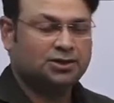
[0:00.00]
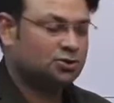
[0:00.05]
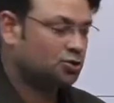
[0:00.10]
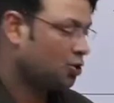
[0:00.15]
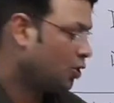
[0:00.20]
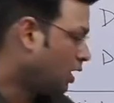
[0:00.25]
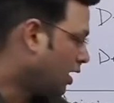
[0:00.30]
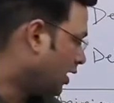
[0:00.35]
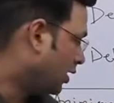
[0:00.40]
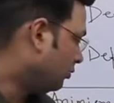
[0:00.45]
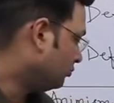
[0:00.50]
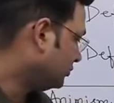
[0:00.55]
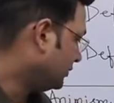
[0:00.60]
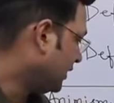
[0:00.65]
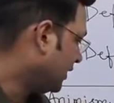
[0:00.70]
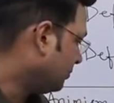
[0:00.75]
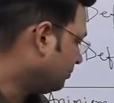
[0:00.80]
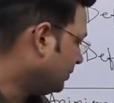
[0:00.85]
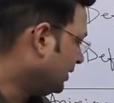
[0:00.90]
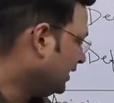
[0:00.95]
So how
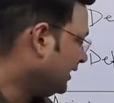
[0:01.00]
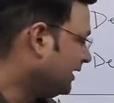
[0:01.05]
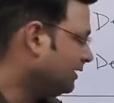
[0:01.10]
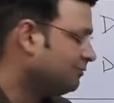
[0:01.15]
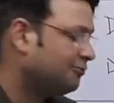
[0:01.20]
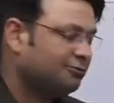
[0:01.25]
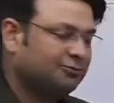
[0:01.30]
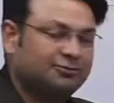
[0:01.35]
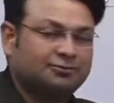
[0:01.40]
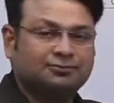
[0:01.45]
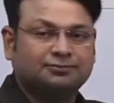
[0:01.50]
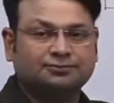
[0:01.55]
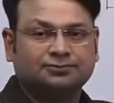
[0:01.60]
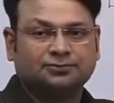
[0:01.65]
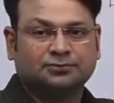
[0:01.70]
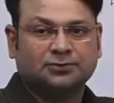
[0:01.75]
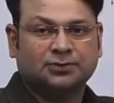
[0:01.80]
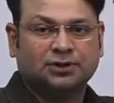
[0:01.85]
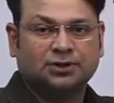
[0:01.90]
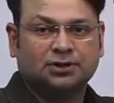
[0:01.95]
their belief,
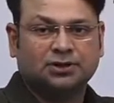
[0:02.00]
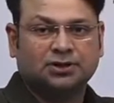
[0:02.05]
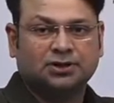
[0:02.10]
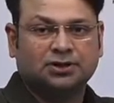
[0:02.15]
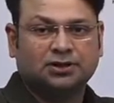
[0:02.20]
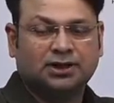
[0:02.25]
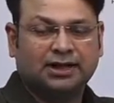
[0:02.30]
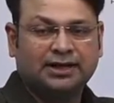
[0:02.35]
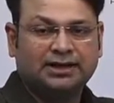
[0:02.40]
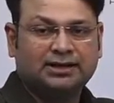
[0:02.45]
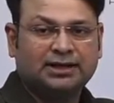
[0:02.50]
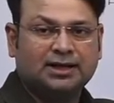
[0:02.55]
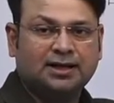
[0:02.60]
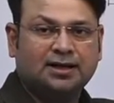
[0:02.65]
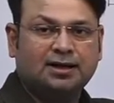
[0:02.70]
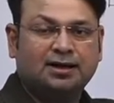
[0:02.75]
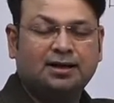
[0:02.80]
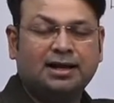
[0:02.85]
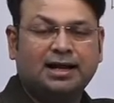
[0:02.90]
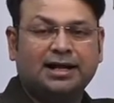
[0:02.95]
right,
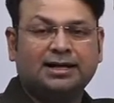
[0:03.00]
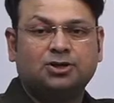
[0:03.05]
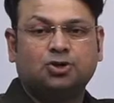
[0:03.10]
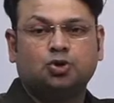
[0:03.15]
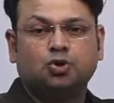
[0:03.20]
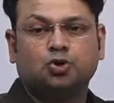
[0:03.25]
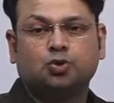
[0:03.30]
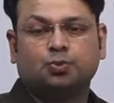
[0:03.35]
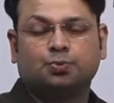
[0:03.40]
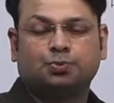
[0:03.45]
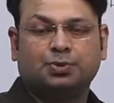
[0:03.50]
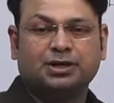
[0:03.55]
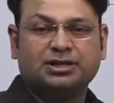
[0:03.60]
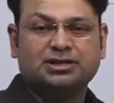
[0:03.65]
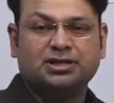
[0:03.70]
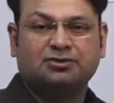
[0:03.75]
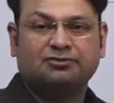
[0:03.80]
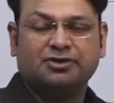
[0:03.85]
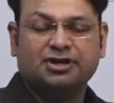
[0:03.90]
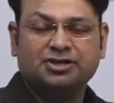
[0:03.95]
led to
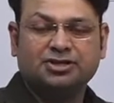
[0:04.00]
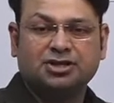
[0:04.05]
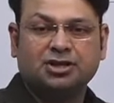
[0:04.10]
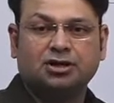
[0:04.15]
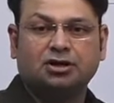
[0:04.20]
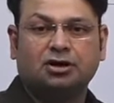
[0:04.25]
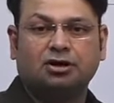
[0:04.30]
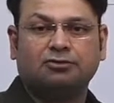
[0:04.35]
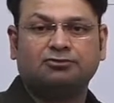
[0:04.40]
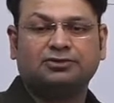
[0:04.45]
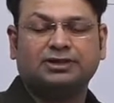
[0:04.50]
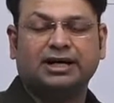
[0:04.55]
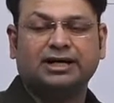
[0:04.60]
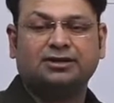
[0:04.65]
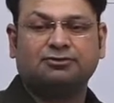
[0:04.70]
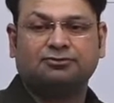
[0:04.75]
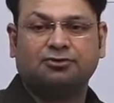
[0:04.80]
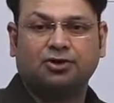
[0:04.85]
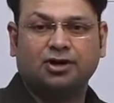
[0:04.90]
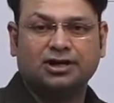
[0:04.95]
preservation of
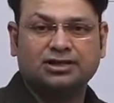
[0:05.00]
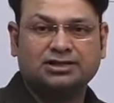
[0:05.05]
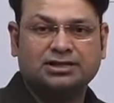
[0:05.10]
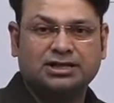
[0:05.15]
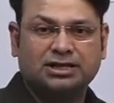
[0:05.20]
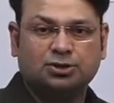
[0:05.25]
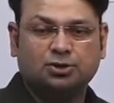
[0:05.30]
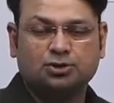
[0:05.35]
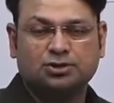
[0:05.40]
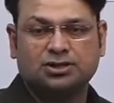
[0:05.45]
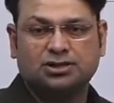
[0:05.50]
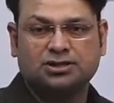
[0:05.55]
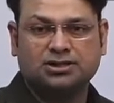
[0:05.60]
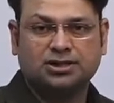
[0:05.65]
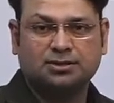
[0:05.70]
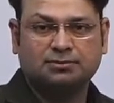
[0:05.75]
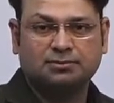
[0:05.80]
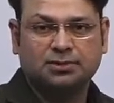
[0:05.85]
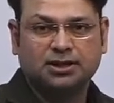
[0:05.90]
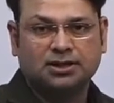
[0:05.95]
that forest
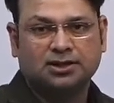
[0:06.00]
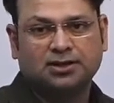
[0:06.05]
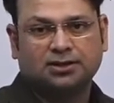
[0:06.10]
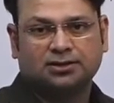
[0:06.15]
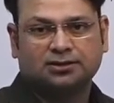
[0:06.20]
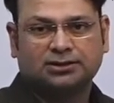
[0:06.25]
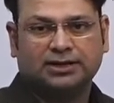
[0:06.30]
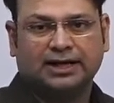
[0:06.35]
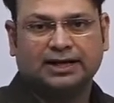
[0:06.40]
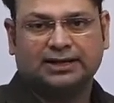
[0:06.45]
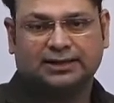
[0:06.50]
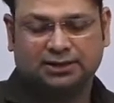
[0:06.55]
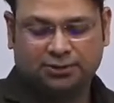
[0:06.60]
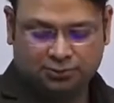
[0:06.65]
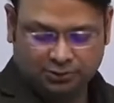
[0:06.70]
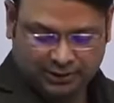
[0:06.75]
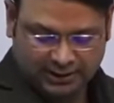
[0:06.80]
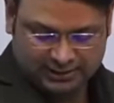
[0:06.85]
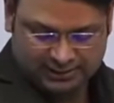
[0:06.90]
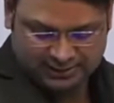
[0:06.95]
ecosystem, that
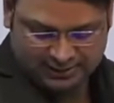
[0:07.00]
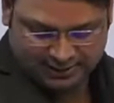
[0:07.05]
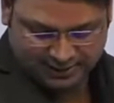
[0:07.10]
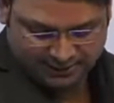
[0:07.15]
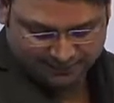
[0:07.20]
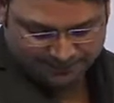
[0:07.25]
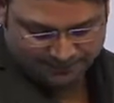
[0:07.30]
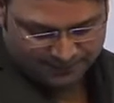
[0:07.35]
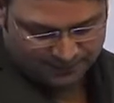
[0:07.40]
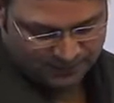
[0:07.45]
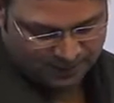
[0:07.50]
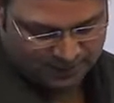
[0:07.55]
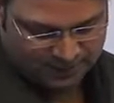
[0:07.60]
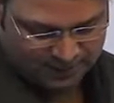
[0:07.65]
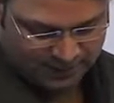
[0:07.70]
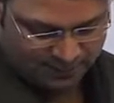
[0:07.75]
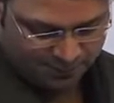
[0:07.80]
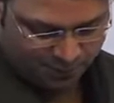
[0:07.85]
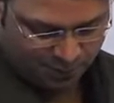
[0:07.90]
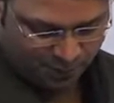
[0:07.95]
you can say is
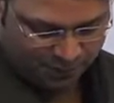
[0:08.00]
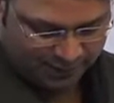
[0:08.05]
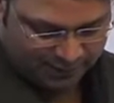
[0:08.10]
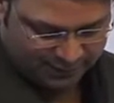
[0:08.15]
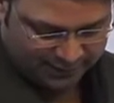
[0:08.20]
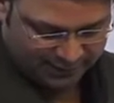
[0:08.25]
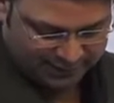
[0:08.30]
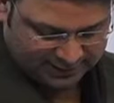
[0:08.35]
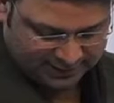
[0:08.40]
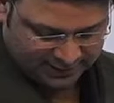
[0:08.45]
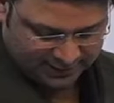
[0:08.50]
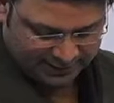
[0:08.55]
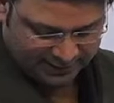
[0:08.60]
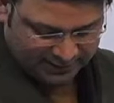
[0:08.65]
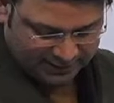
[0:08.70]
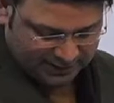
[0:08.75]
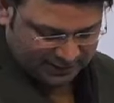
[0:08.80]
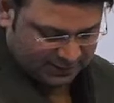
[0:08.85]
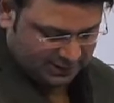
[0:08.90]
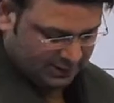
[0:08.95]
an important case study.